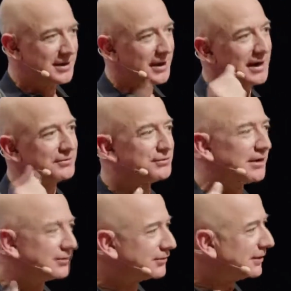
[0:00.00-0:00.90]
I have
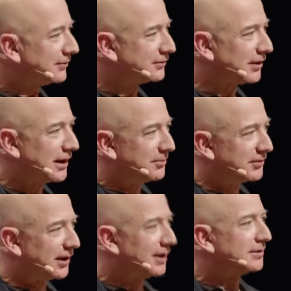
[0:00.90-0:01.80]
just enough time
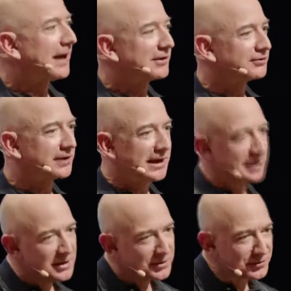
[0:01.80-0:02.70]
to unlatch the gate,
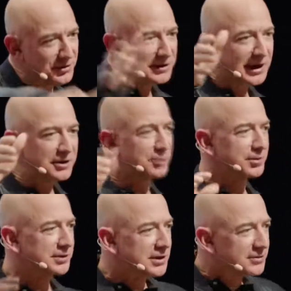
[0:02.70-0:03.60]
throw the gate open.